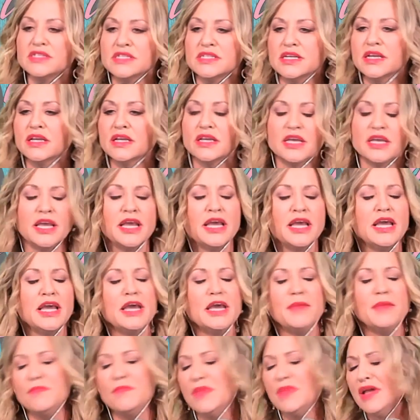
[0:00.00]
They
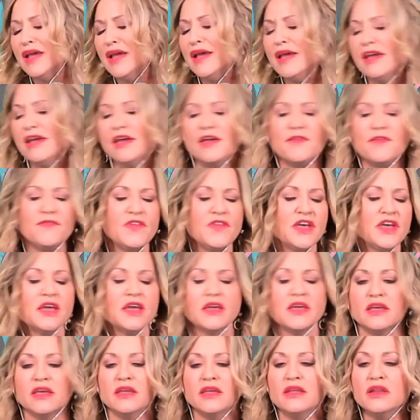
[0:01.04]
keep me
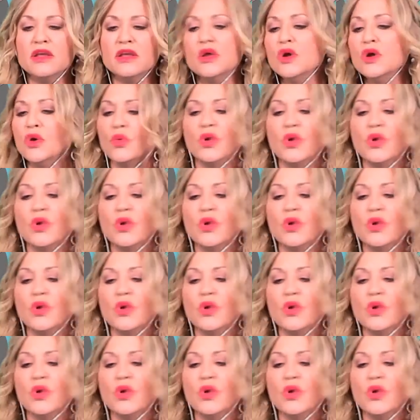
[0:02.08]
thinking